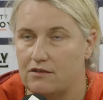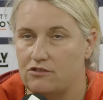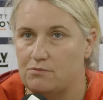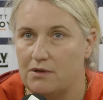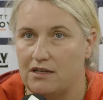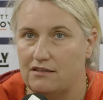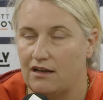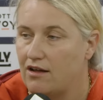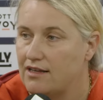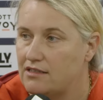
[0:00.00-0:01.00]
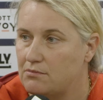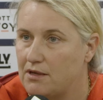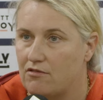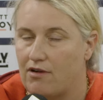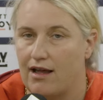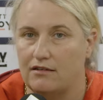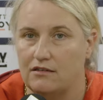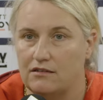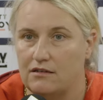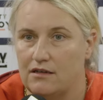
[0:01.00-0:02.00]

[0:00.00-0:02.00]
She's been a delight to be around.